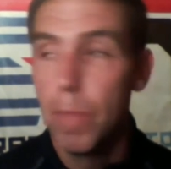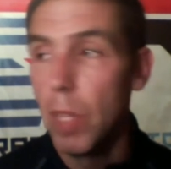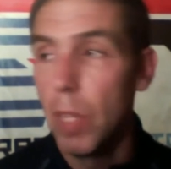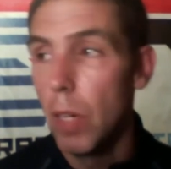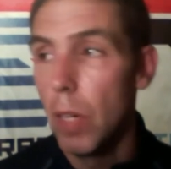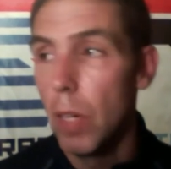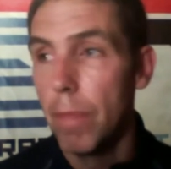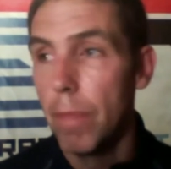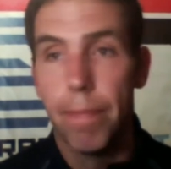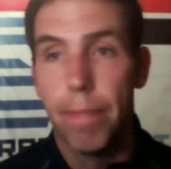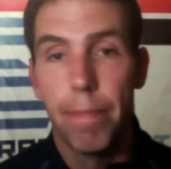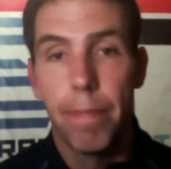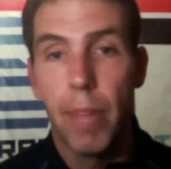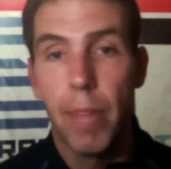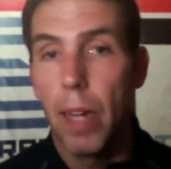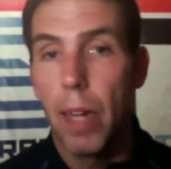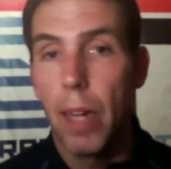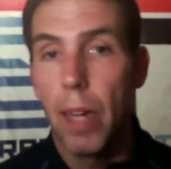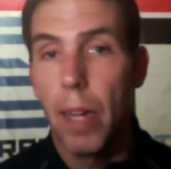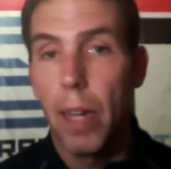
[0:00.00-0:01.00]

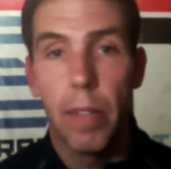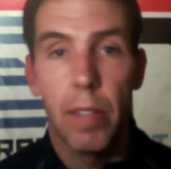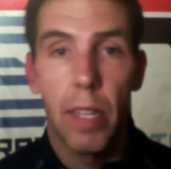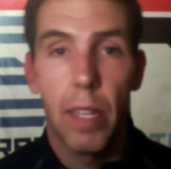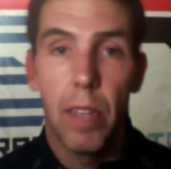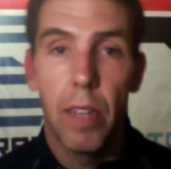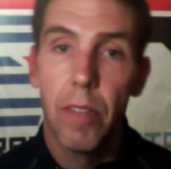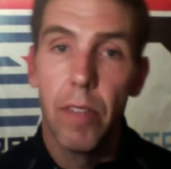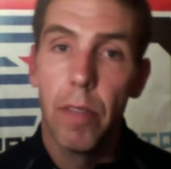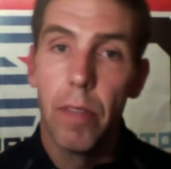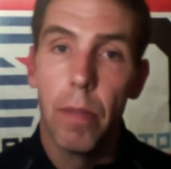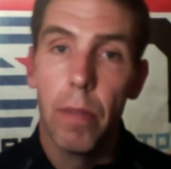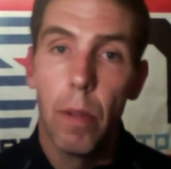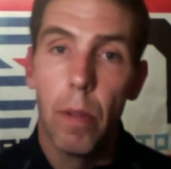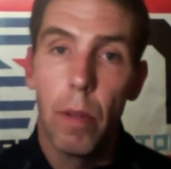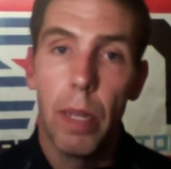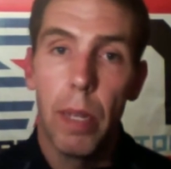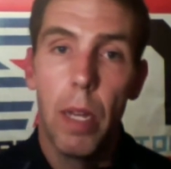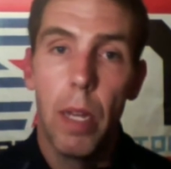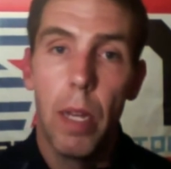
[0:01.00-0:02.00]
No, not safe.
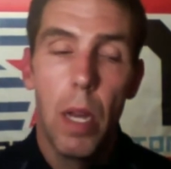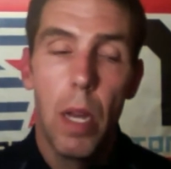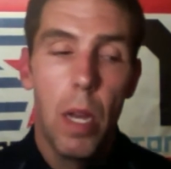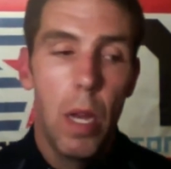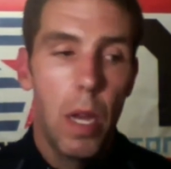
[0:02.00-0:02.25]
Okay,